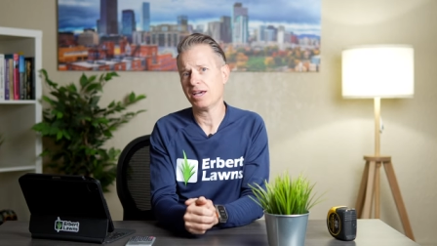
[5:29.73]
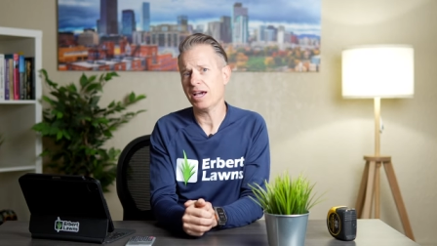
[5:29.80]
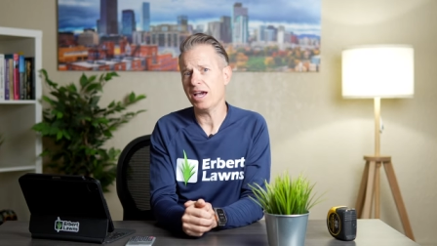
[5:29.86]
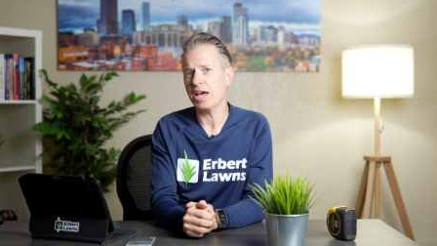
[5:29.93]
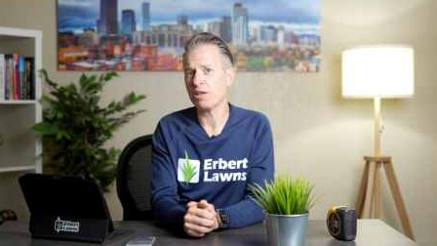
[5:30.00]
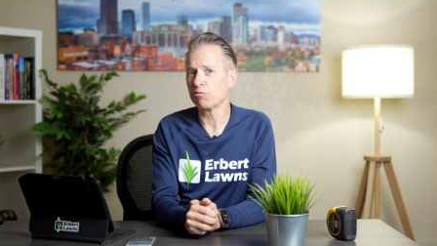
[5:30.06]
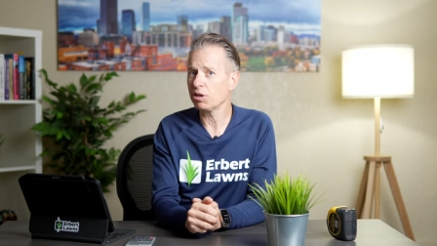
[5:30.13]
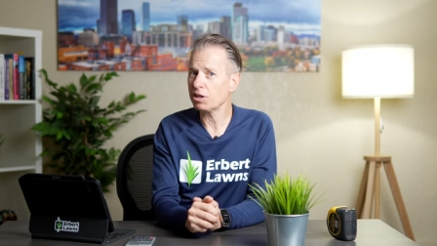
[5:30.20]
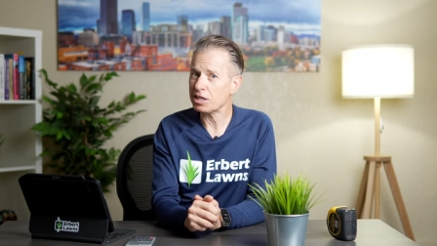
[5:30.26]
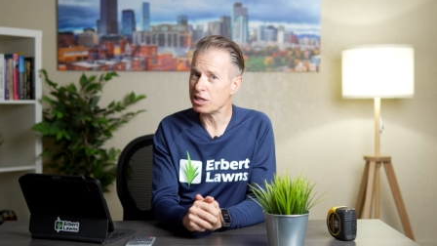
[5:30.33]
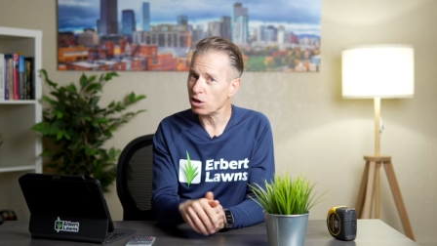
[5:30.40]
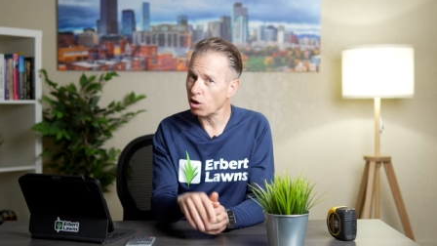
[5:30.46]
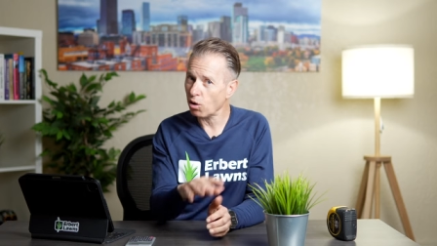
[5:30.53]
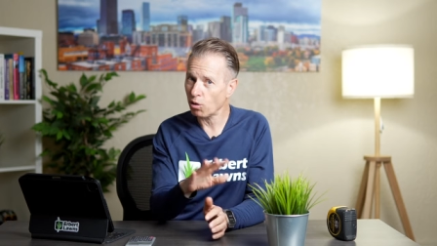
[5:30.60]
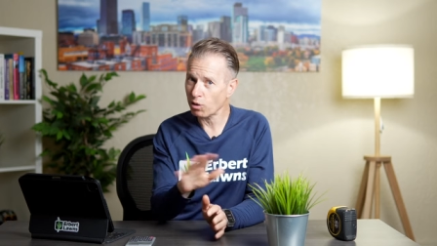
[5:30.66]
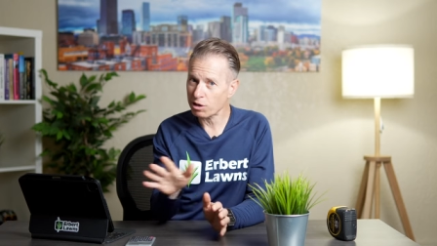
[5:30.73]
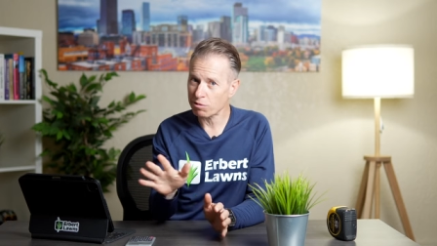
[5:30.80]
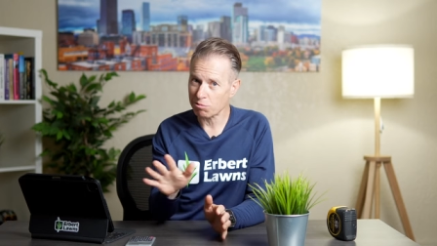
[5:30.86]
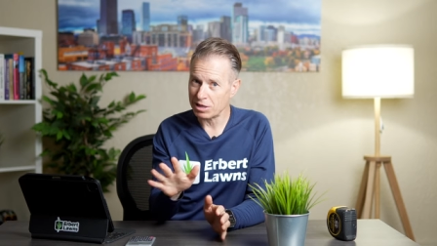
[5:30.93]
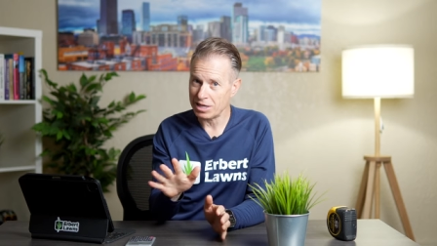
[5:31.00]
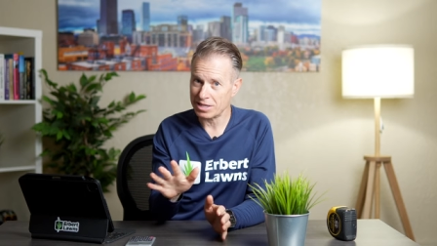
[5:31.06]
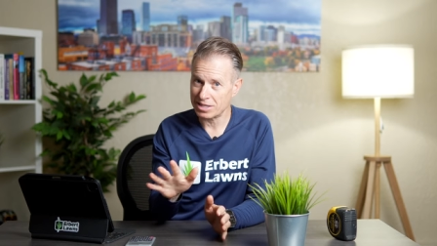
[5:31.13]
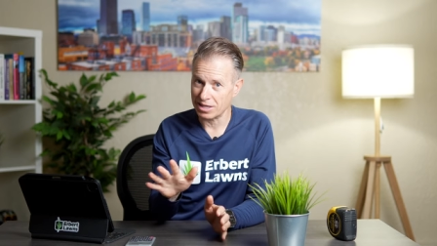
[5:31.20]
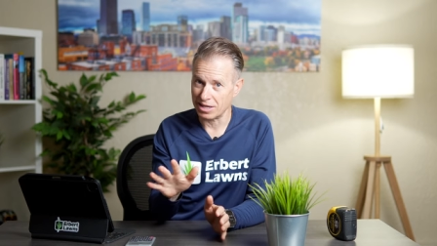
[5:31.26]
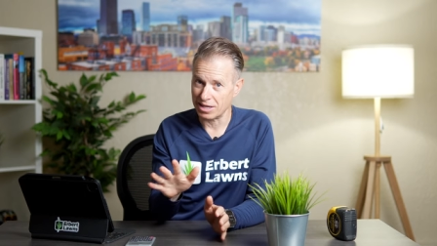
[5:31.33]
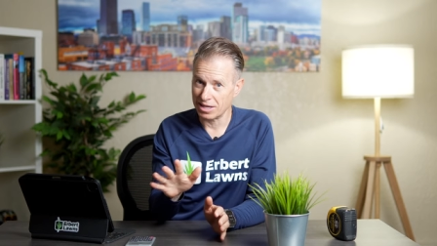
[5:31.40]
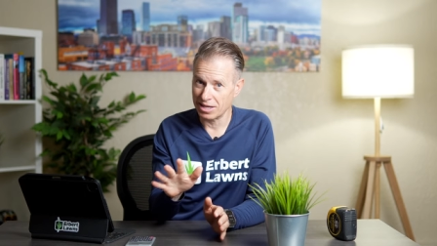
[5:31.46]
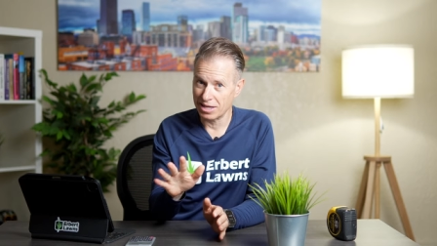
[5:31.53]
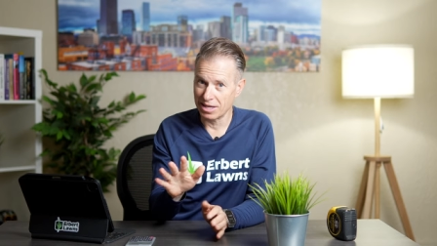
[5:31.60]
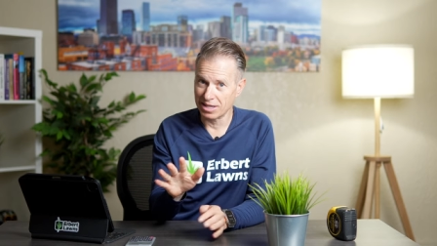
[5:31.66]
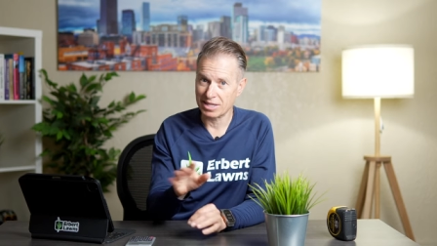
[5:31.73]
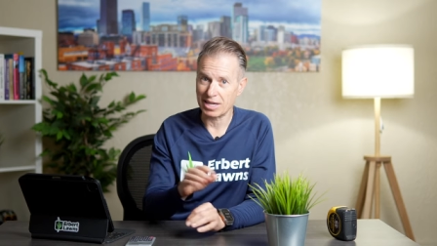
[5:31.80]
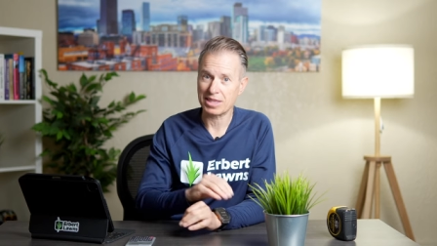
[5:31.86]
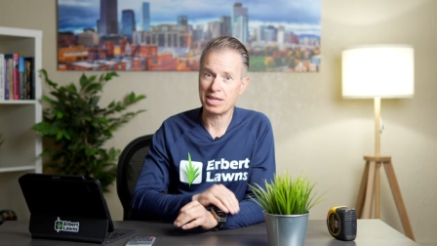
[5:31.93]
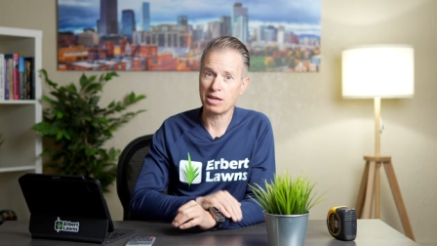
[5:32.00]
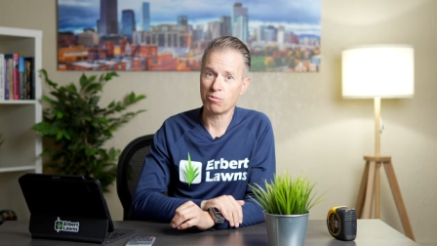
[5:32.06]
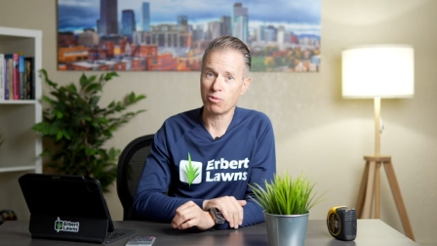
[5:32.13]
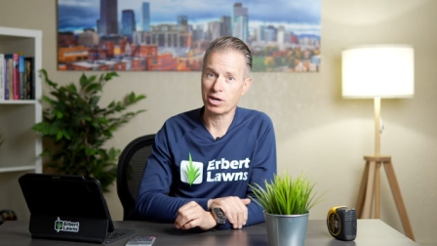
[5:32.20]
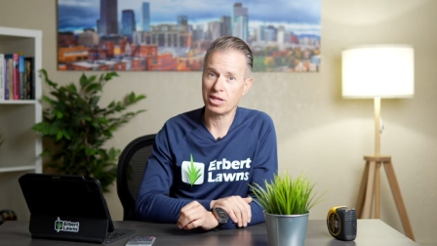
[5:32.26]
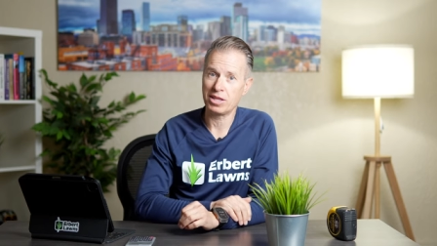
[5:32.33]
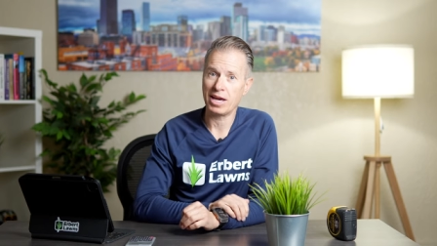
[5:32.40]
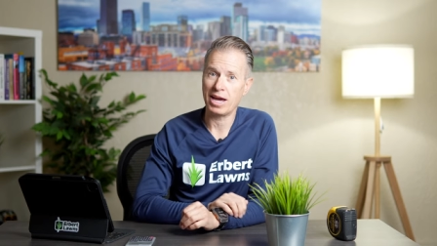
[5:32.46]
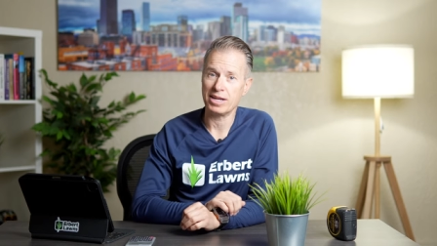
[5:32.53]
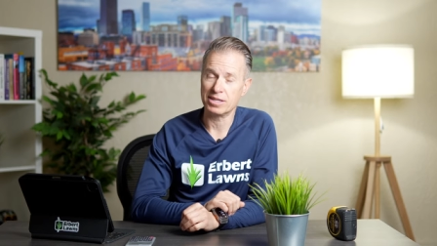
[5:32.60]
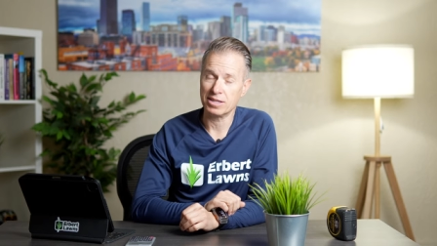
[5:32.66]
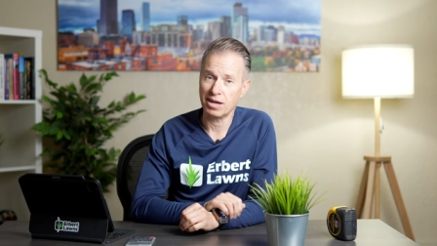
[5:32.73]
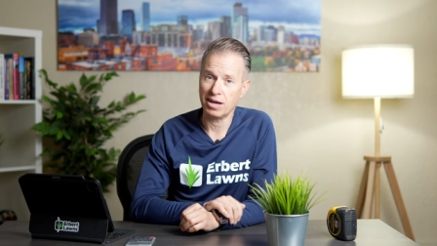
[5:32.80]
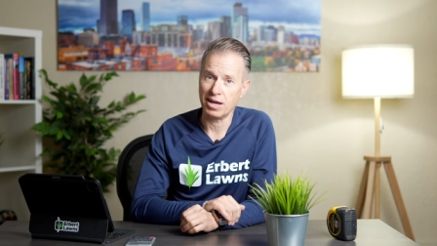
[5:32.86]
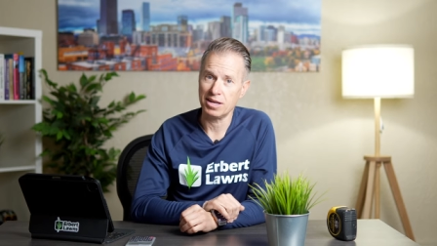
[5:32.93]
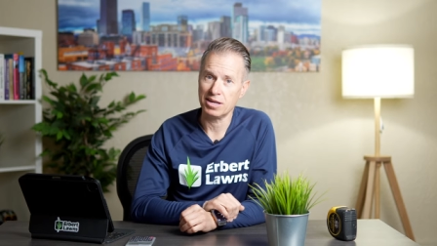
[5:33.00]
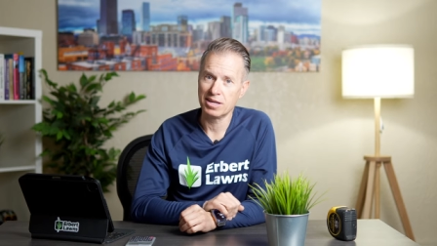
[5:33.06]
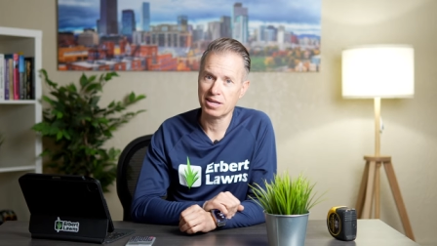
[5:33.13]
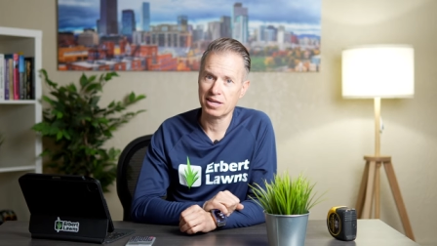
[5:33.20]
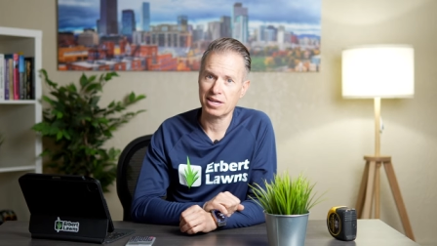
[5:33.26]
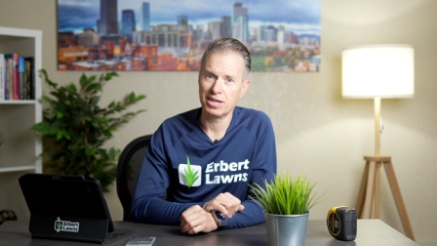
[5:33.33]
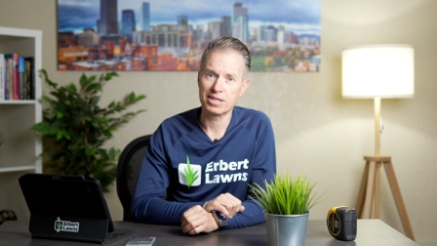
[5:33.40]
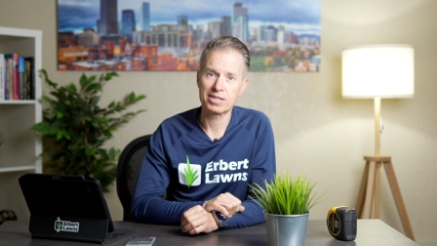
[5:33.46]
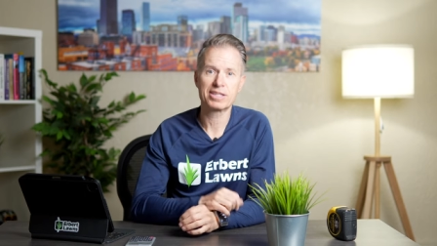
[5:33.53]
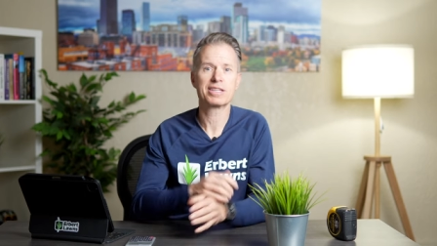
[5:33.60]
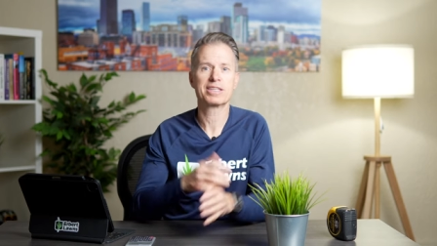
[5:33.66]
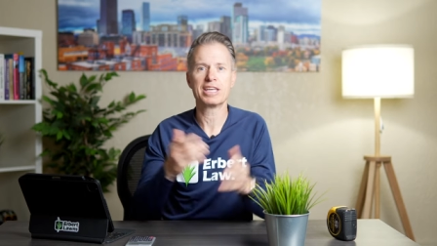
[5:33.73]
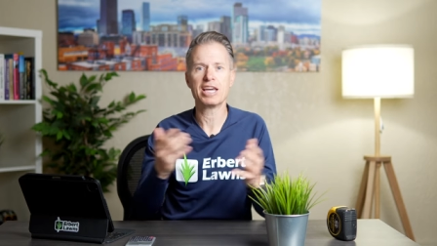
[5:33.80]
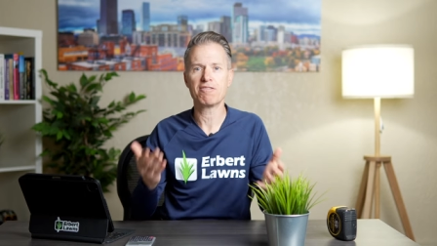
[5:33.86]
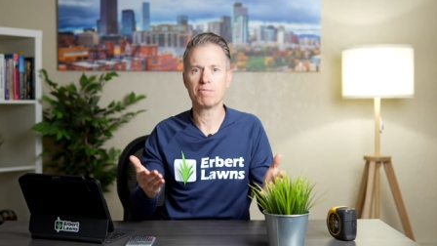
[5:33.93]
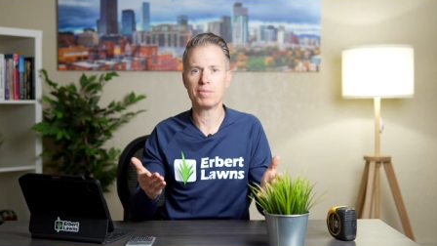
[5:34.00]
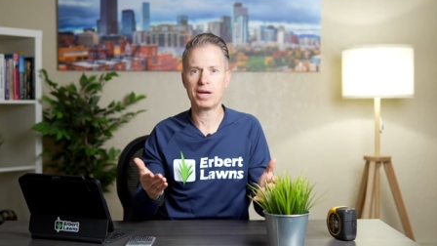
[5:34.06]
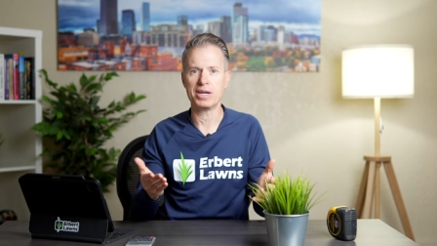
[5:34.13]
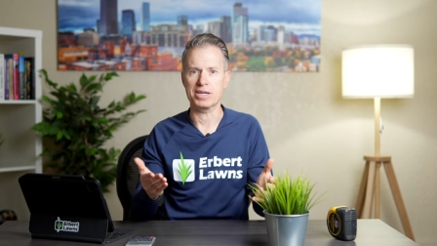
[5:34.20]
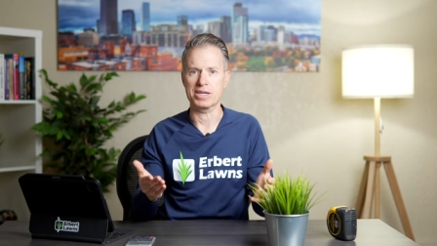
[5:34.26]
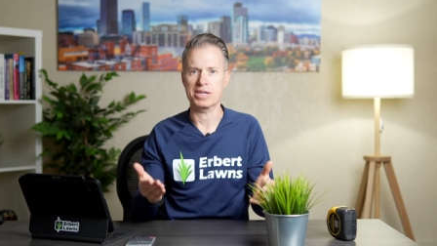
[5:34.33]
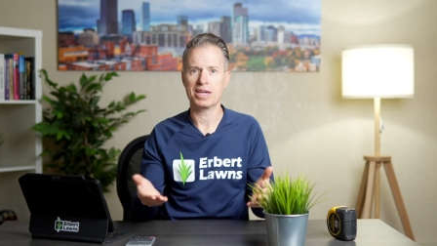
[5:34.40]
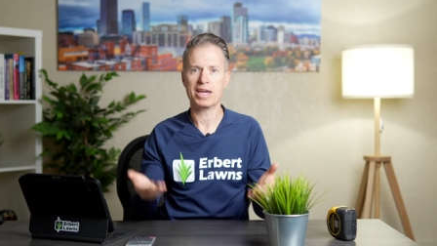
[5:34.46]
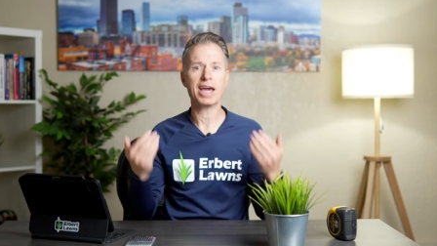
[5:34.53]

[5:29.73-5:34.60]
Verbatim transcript: And really the only reason that they wanted that done is to save money.